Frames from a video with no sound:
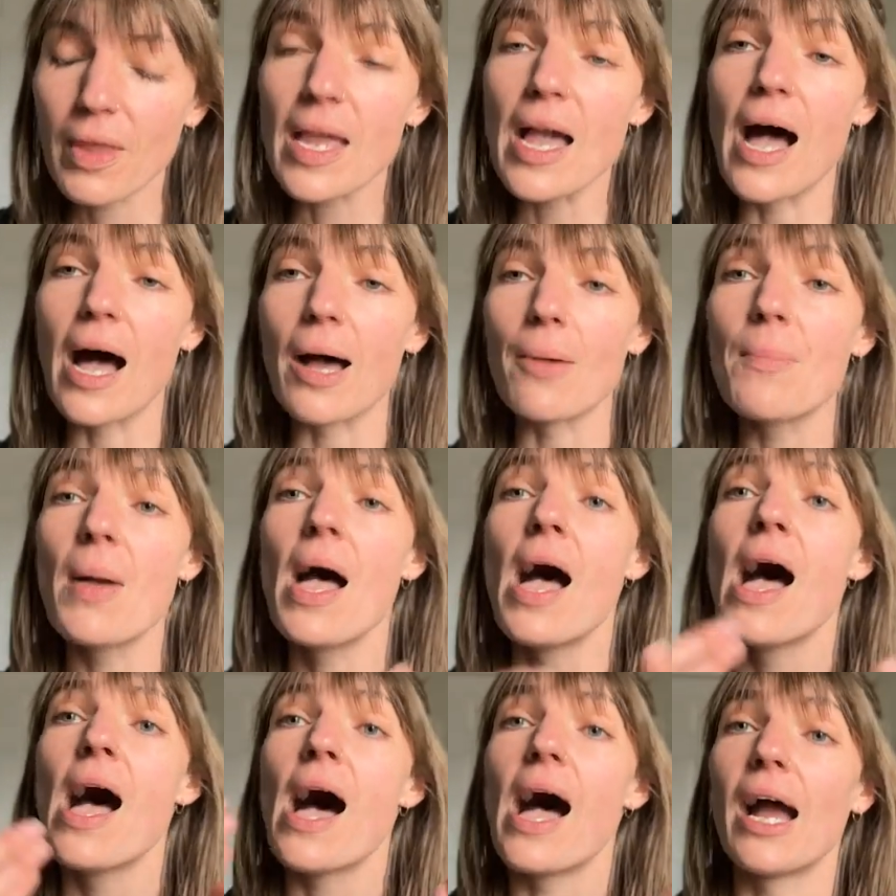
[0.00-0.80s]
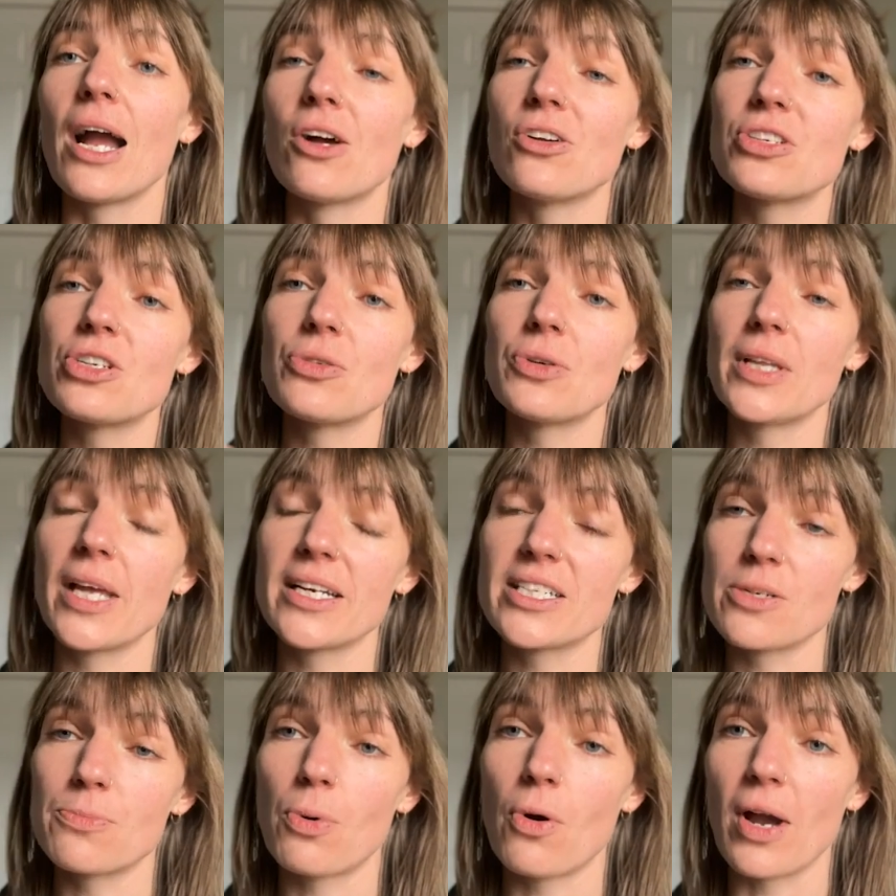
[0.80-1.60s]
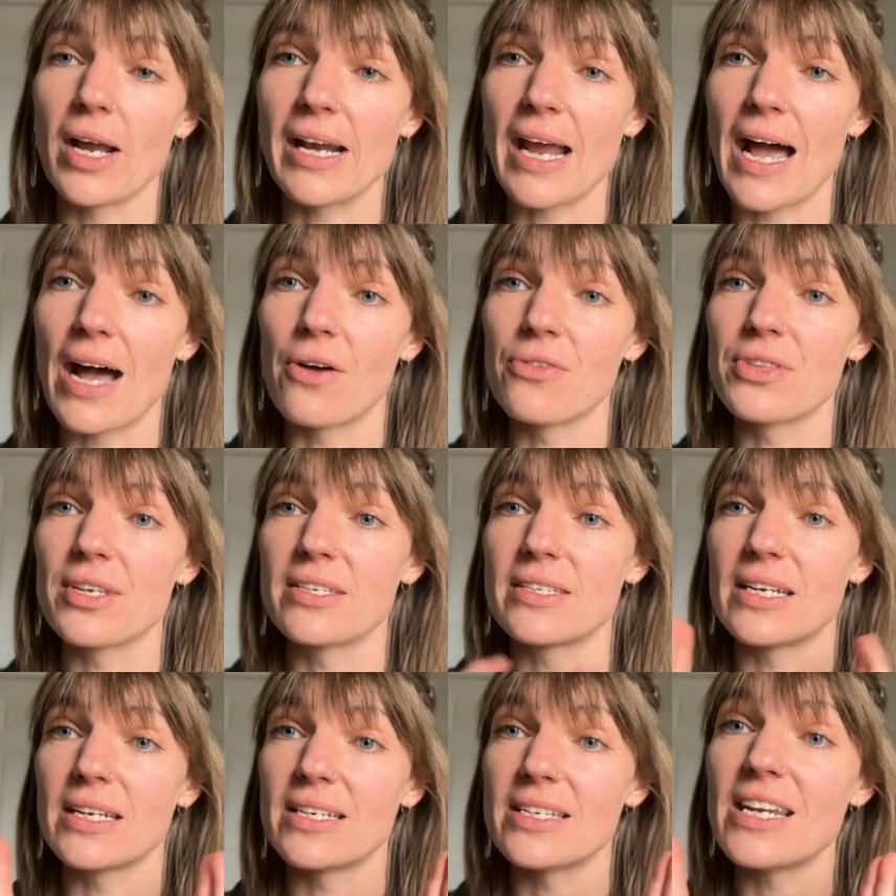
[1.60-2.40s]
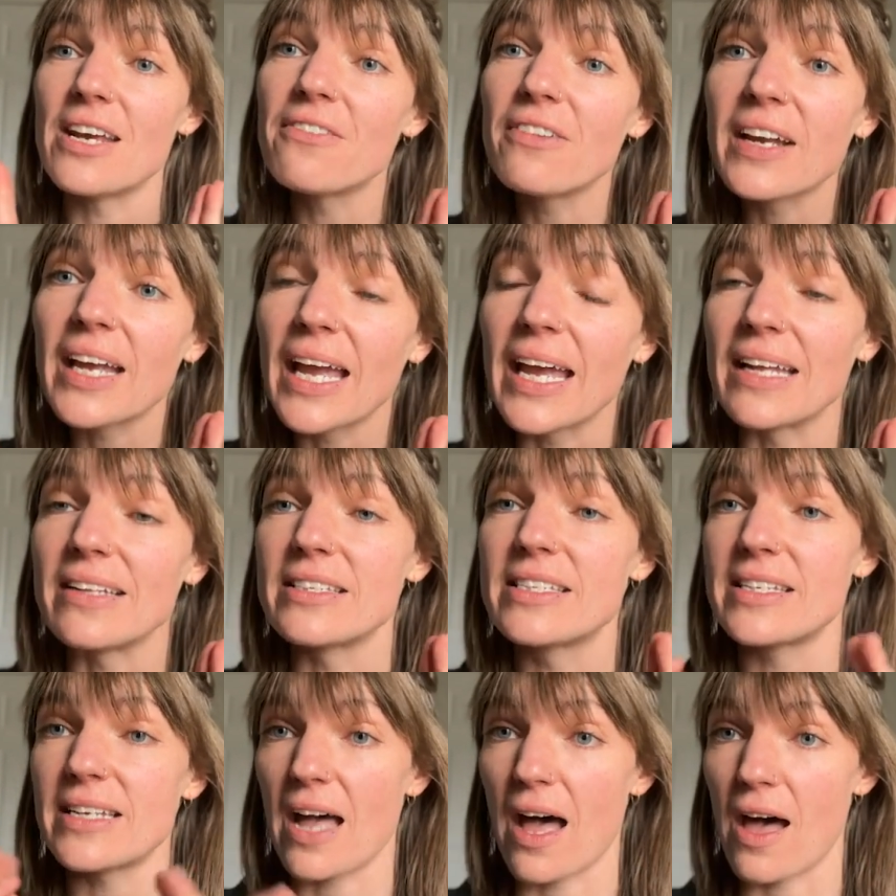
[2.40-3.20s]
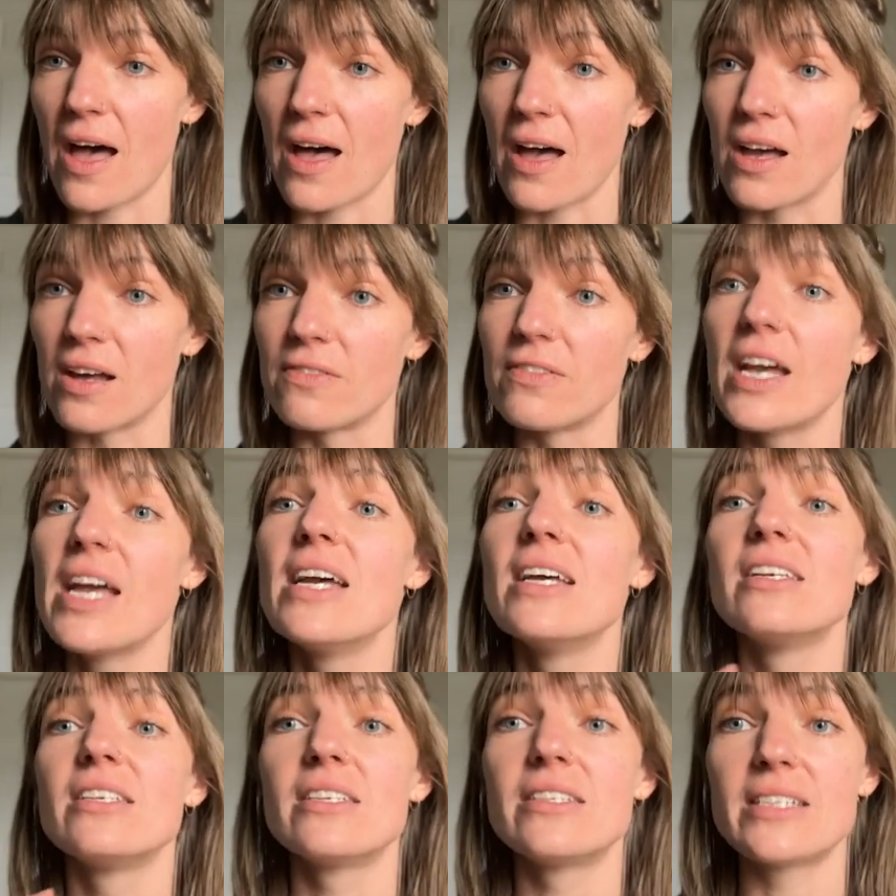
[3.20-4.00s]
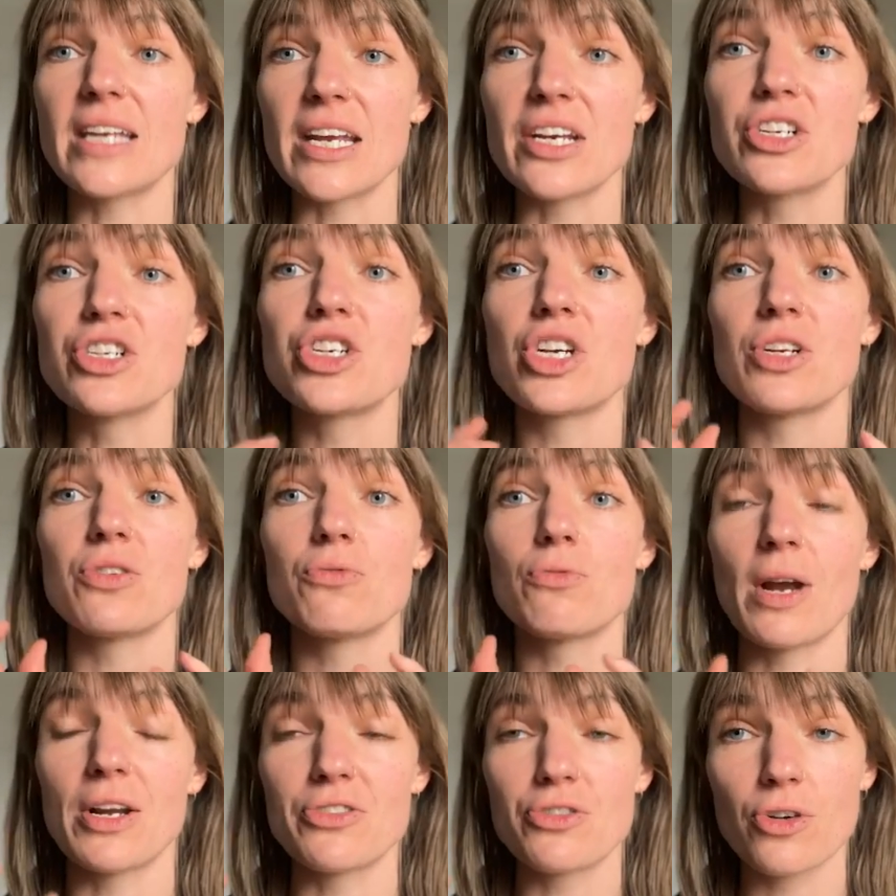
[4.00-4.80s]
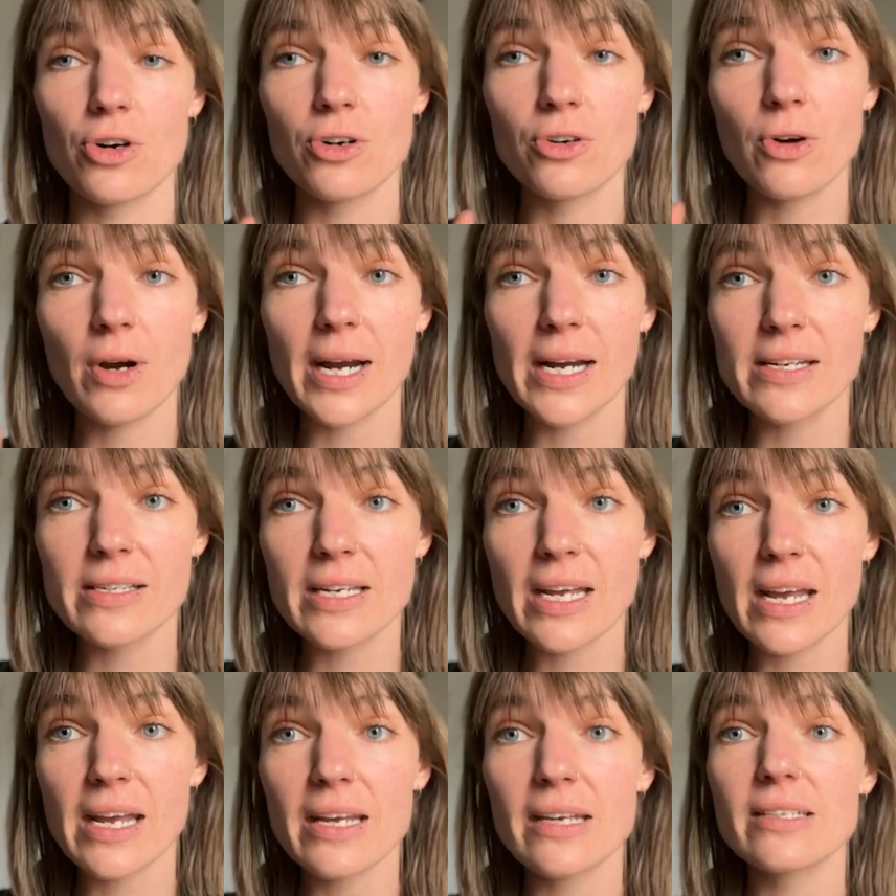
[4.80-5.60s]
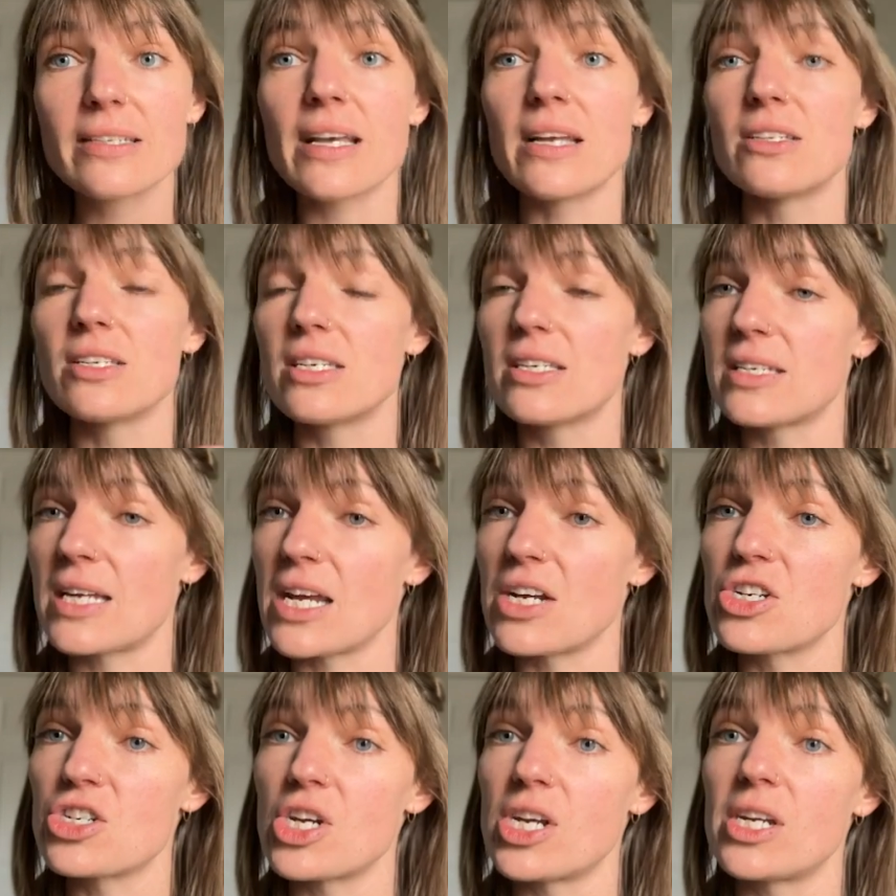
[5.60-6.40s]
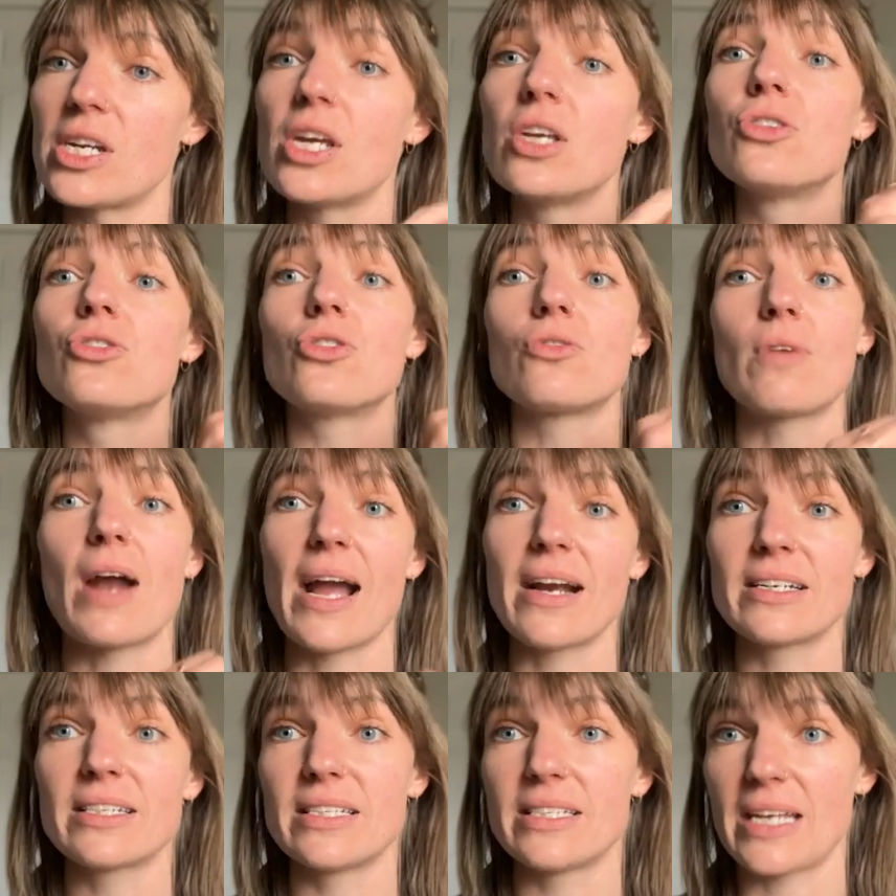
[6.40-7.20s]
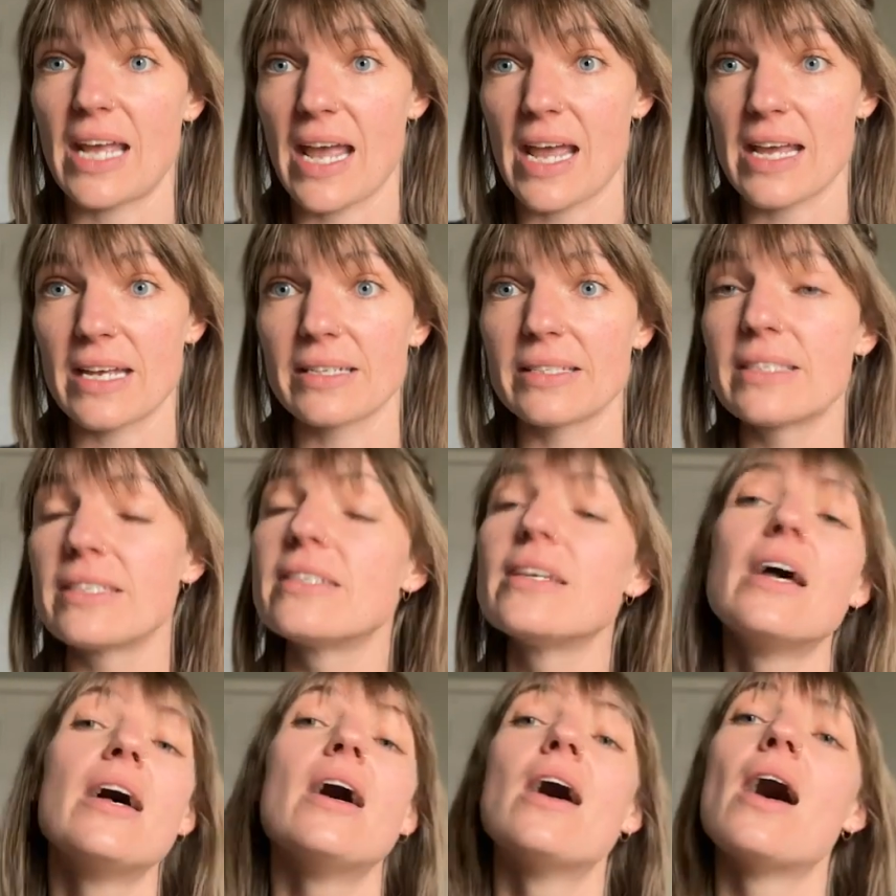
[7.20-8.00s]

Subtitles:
I also would like to point out the significance of station retrograde days and station direct days,